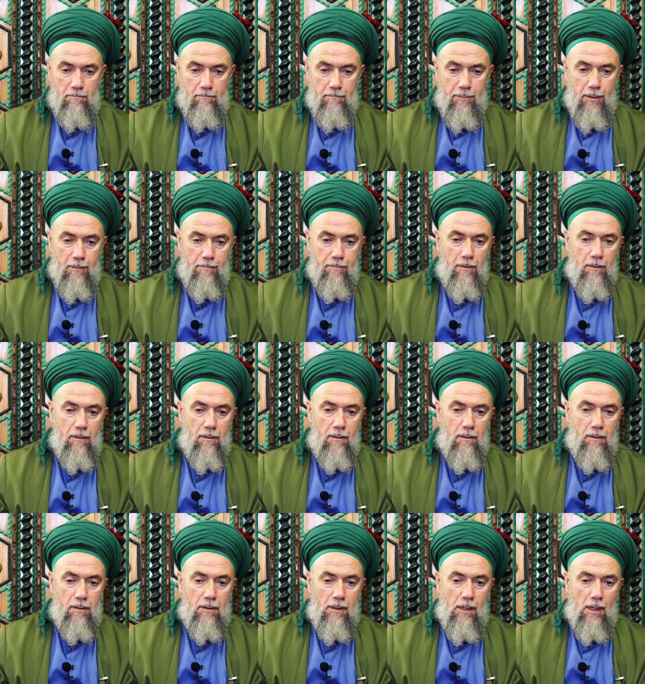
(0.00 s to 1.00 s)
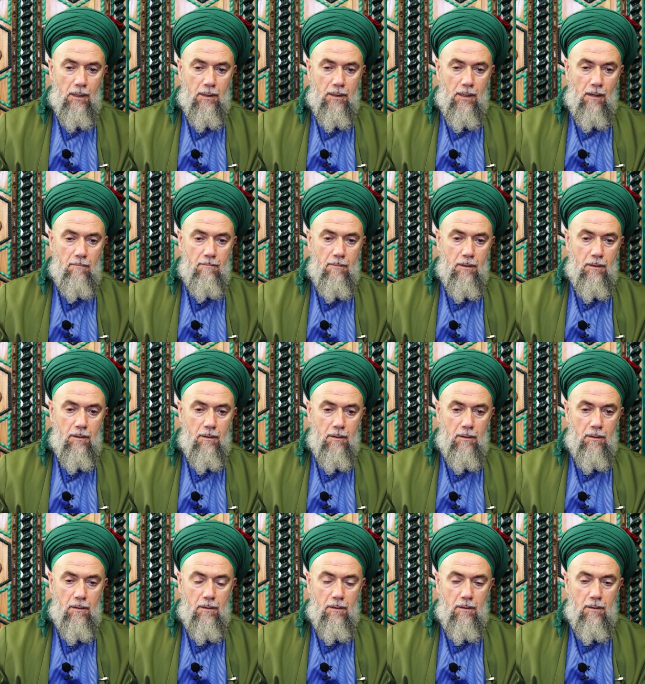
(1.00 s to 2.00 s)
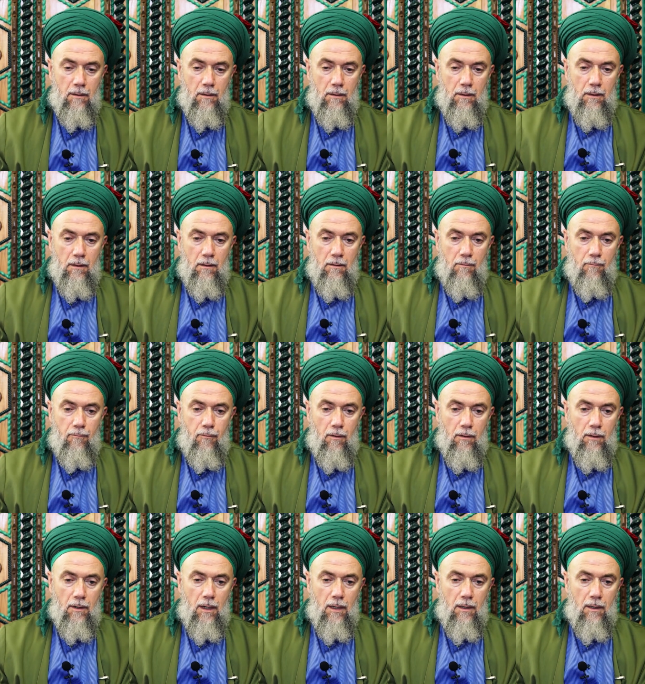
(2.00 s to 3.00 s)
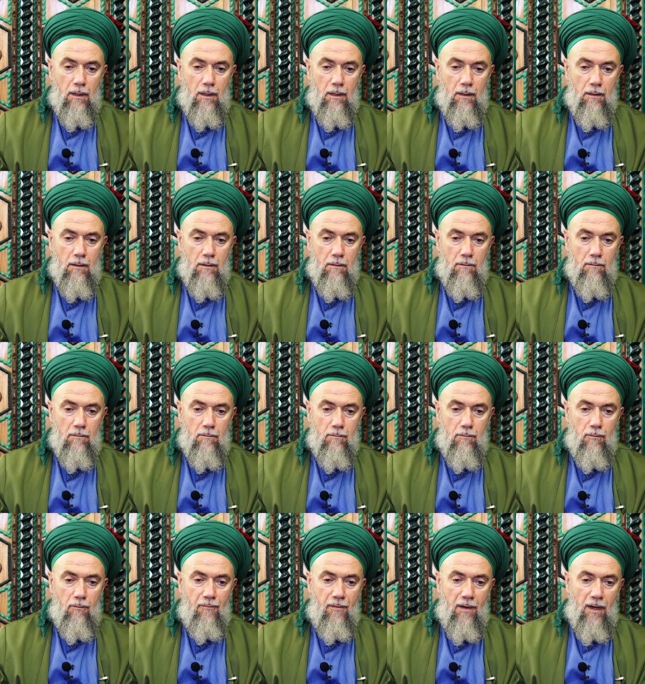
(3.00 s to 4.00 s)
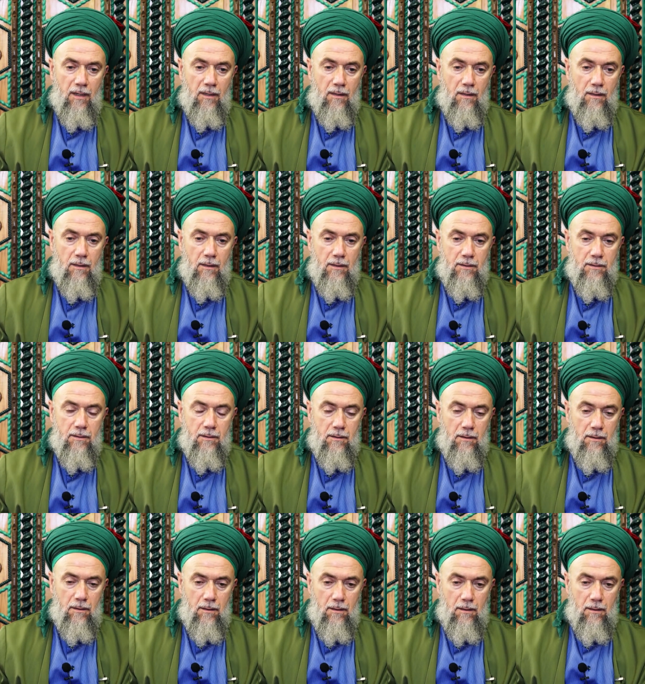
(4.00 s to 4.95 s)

People, they are coming for Allah to find this.